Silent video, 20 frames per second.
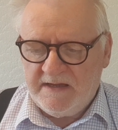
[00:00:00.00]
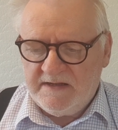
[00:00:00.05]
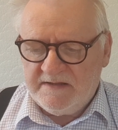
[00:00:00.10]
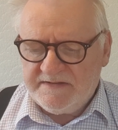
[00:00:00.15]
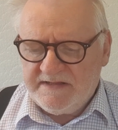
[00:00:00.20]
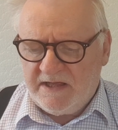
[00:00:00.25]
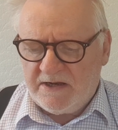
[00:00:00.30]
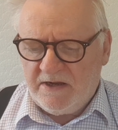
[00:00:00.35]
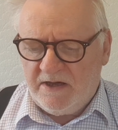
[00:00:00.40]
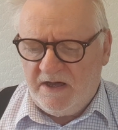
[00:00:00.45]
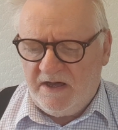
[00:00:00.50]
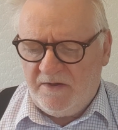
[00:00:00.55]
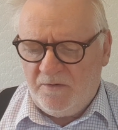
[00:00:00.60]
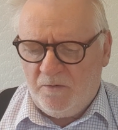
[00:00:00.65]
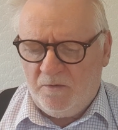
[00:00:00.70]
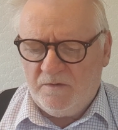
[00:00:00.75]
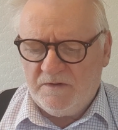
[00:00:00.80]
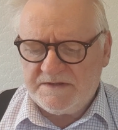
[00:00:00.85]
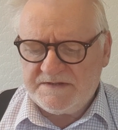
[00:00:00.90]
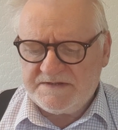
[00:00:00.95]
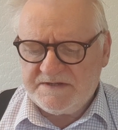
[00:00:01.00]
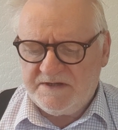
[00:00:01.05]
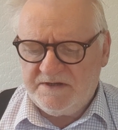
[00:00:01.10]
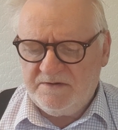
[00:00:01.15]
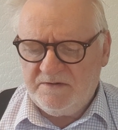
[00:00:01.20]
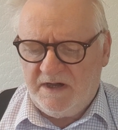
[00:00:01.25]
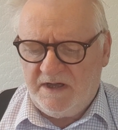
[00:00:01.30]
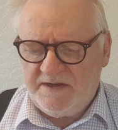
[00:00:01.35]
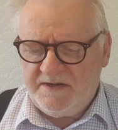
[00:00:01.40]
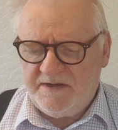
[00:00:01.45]
There are
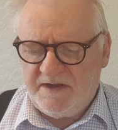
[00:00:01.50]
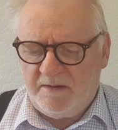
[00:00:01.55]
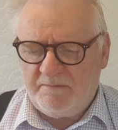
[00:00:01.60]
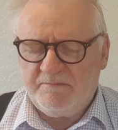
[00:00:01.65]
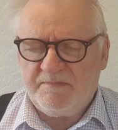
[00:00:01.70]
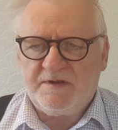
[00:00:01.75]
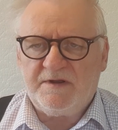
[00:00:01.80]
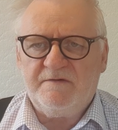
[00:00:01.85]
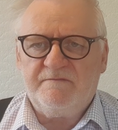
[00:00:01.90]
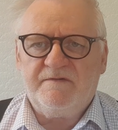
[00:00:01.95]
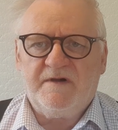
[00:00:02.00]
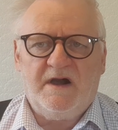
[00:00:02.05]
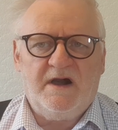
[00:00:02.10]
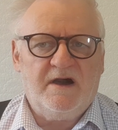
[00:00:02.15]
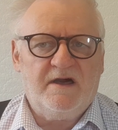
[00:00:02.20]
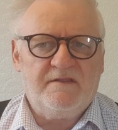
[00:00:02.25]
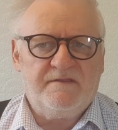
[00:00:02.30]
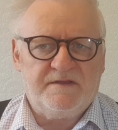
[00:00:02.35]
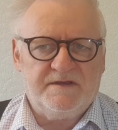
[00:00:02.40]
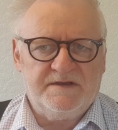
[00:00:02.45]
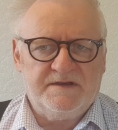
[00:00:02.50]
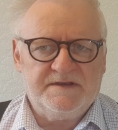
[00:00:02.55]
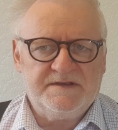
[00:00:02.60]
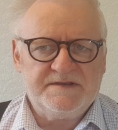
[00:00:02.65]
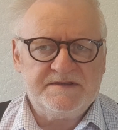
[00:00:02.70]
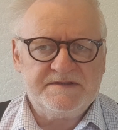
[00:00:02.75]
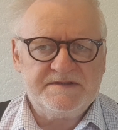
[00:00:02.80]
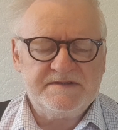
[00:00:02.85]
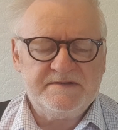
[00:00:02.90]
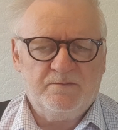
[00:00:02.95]
also a number of
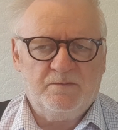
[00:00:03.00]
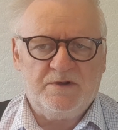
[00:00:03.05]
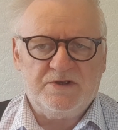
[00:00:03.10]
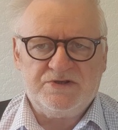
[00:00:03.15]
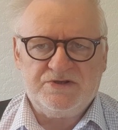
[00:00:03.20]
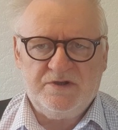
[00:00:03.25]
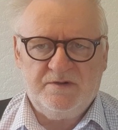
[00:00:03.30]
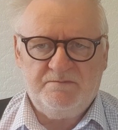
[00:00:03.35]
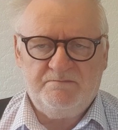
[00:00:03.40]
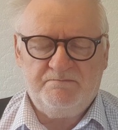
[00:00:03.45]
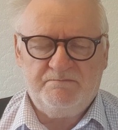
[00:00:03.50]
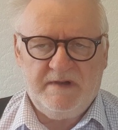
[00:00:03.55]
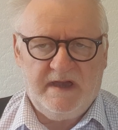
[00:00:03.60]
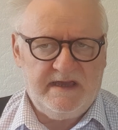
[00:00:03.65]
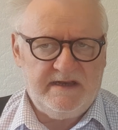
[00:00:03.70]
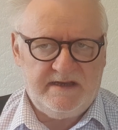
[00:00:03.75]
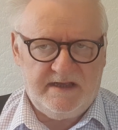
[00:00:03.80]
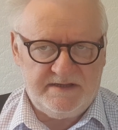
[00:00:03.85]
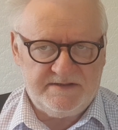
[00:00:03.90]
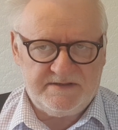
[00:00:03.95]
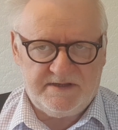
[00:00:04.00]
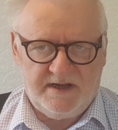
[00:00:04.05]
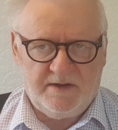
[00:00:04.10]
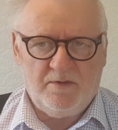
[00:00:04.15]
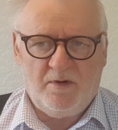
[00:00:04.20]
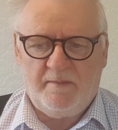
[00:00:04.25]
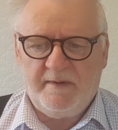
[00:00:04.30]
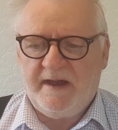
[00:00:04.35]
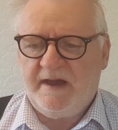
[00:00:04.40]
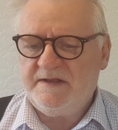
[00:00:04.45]
others which you may need to know
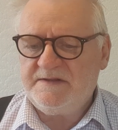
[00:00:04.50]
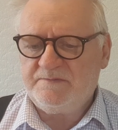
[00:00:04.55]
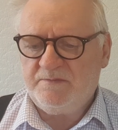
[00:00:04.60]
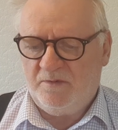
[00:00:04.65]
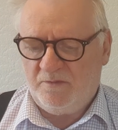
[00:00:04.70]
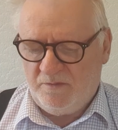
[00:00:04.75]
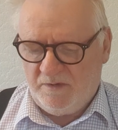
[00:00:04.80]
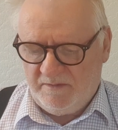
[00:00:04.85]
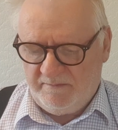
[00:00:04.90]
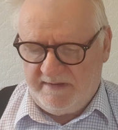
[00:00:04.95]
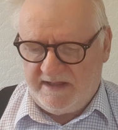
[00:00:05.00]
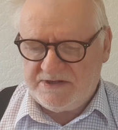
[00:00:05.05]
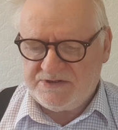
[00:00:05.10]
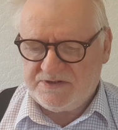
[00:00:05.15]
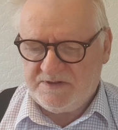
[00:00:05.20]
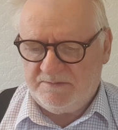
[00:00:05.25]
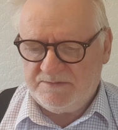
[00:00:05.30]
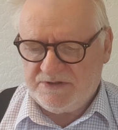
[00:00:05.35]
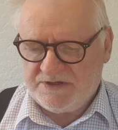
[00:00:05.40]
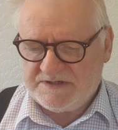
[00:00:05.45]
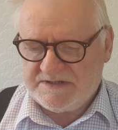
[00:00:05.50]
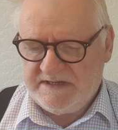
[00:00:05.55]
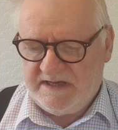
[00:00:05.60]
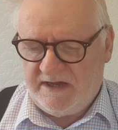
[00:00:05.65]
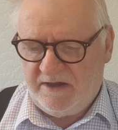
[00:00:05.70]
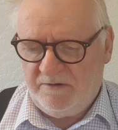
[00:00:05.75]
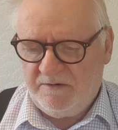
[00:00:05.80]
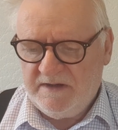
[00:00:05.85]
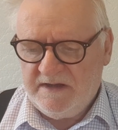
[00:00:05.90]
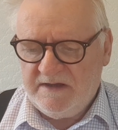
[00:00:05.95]
about, but we'll mention them just
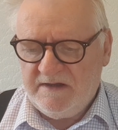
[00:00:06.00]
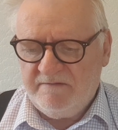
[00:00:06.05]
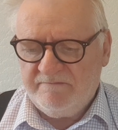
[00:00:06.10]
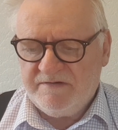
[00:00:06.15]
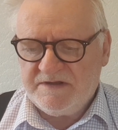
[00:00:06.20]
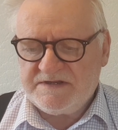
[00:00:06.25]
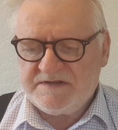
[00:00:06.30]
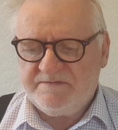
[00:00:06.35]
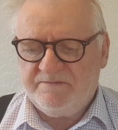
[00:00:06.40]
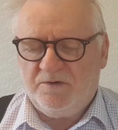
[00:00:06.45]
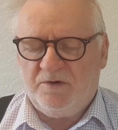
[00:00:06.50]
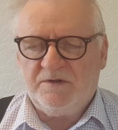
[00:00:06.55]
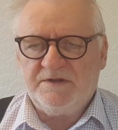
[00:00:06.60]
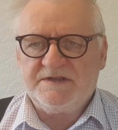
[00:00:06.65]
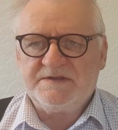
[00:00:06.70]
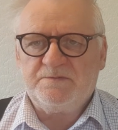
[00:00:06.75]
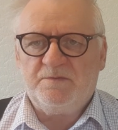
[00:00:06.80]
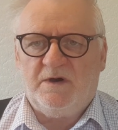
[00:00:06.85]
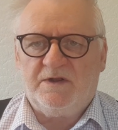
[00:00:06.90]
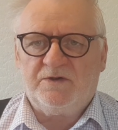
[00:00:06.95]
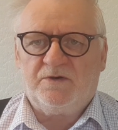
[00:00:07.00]
now. First of all, there's one